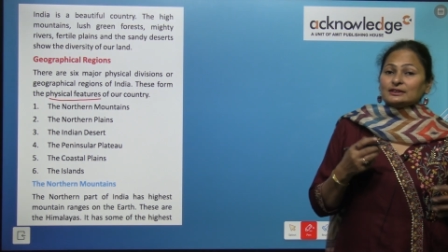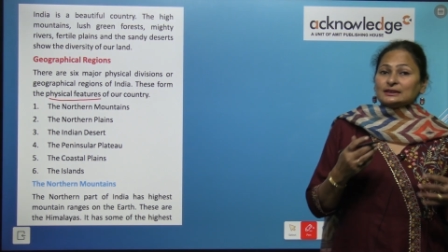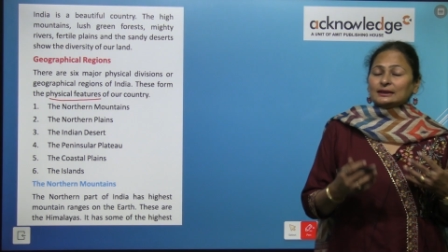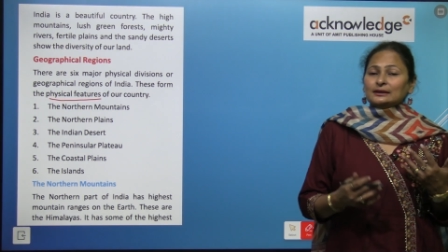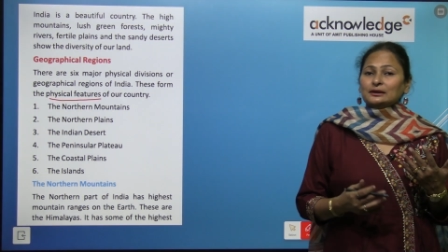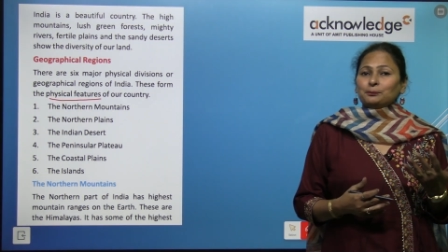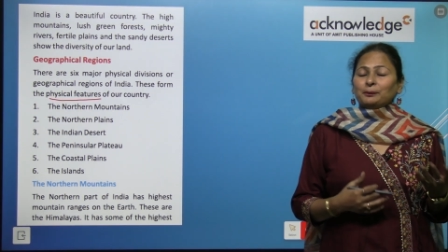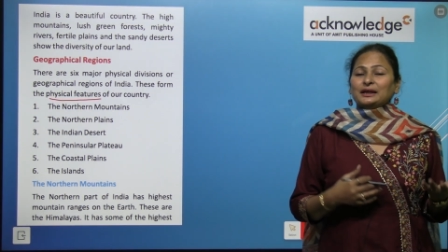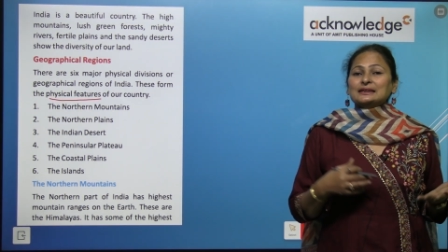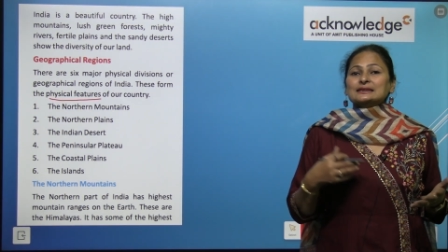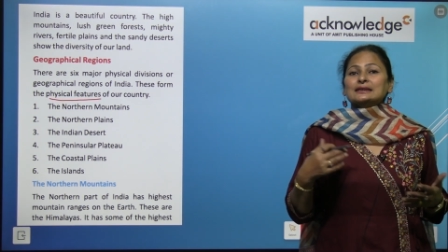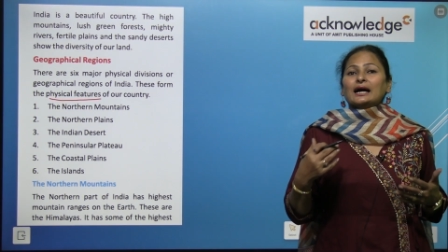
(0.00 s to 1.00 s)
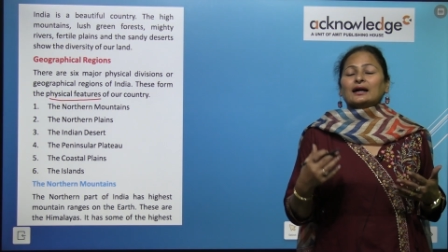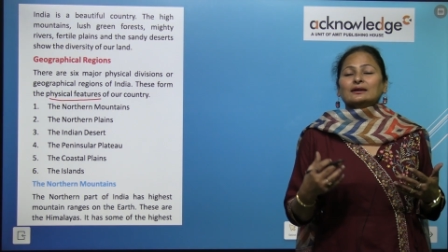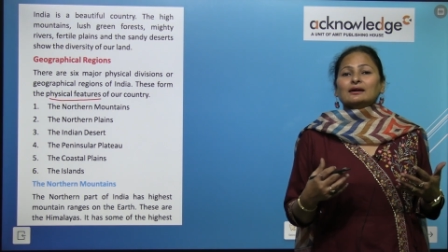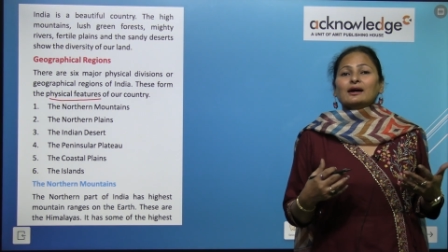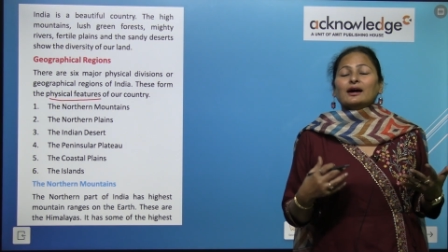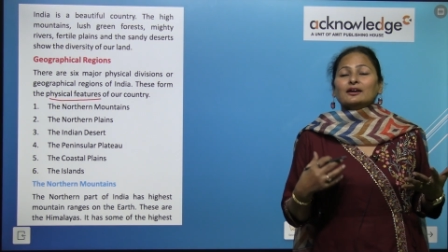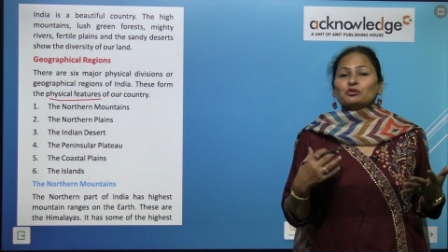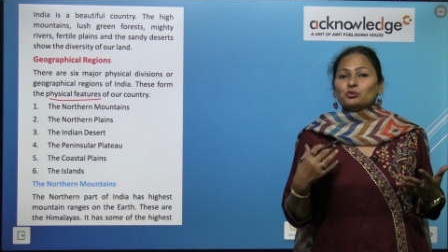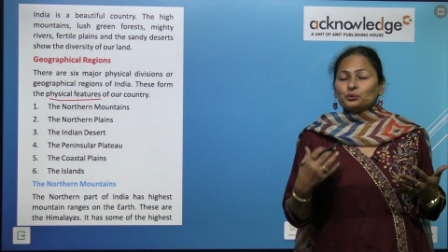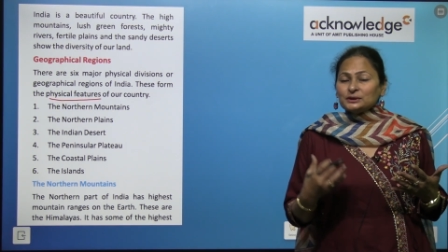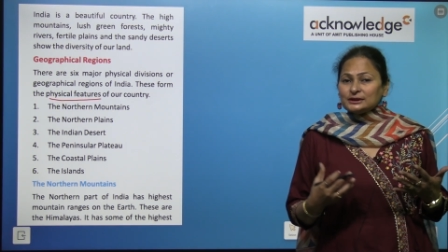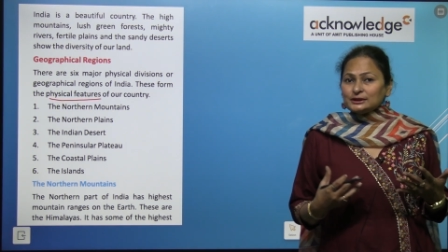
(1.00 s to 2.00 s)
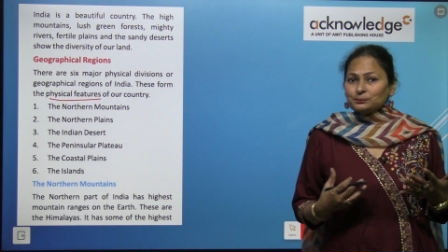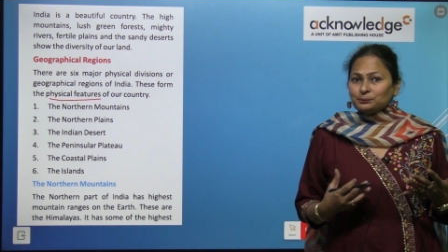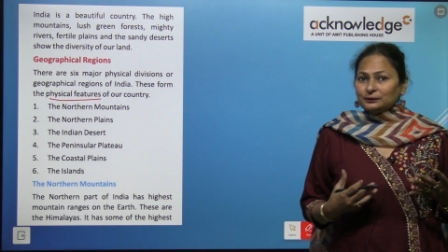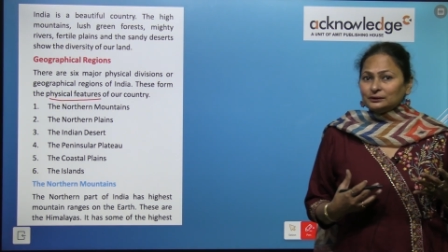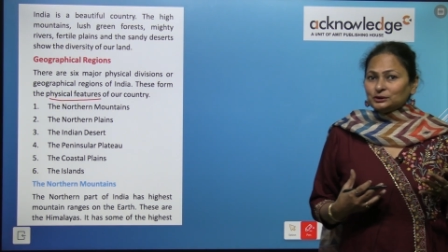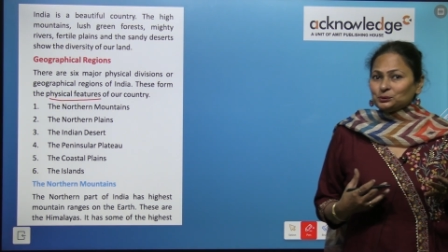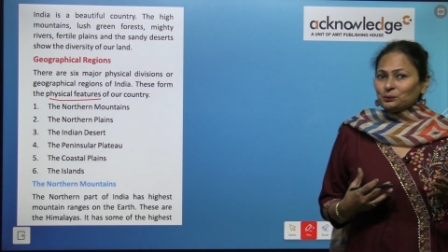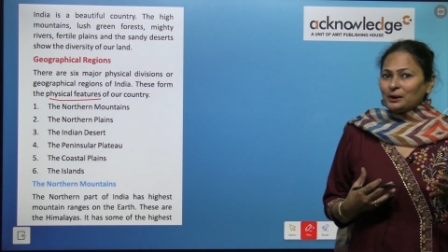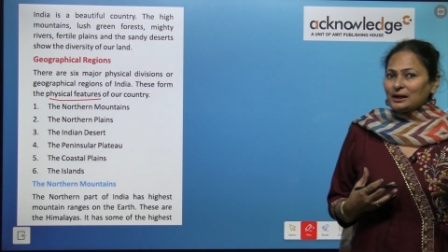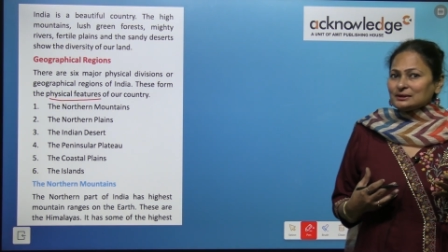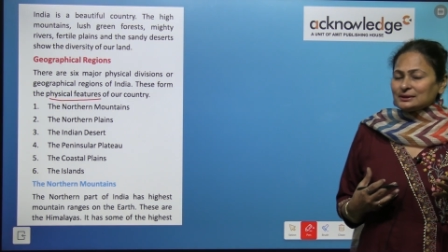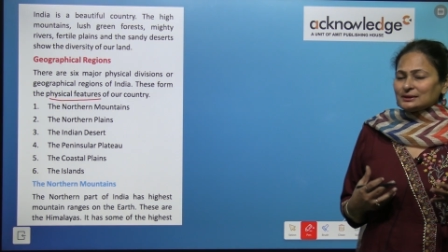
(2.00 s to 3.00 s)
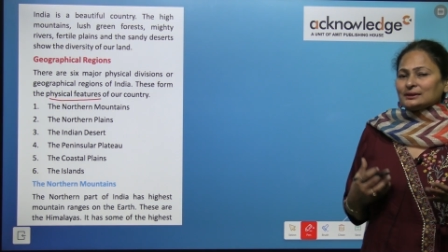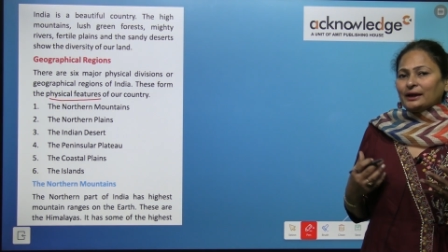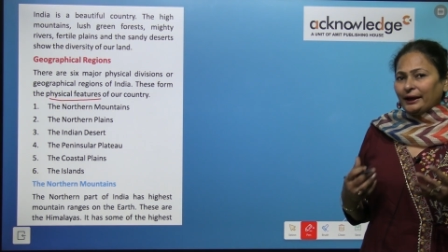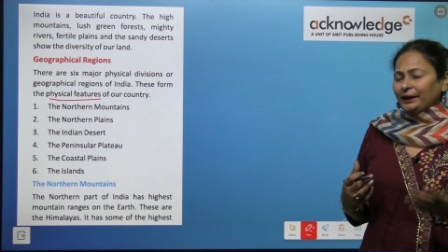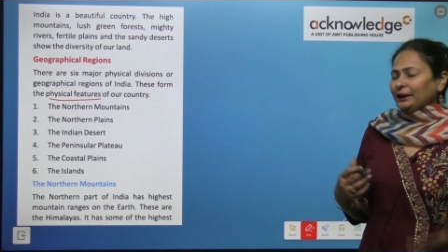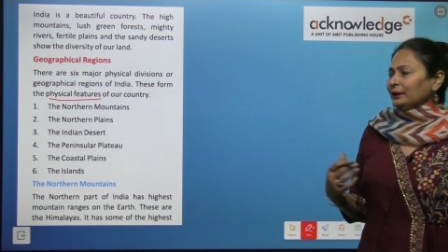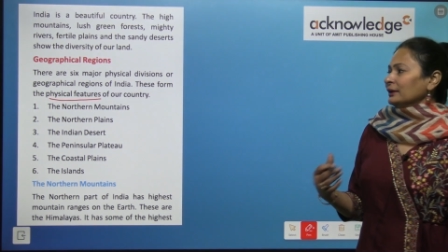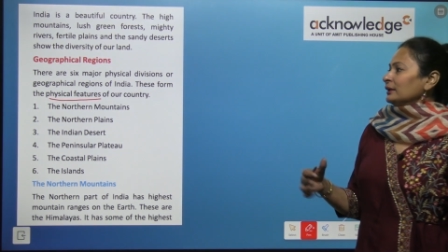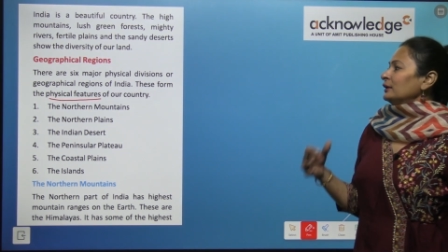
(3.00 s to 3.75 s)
Physical means that are visible to us, right?